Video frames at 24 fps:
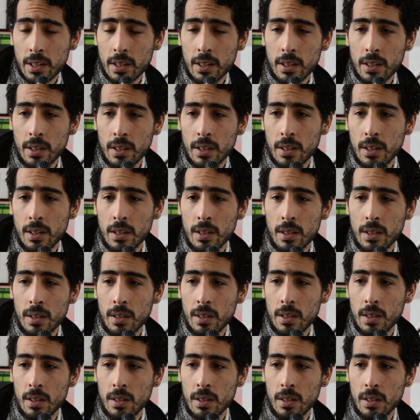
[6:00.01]
The
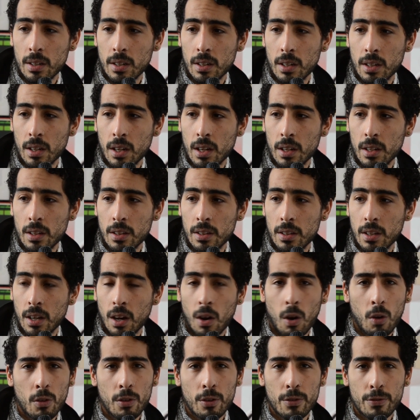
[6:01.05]

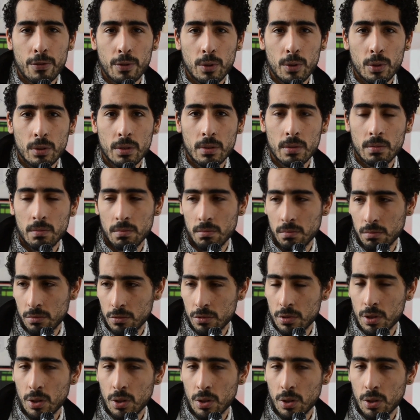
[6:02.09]
Other Flute. It's a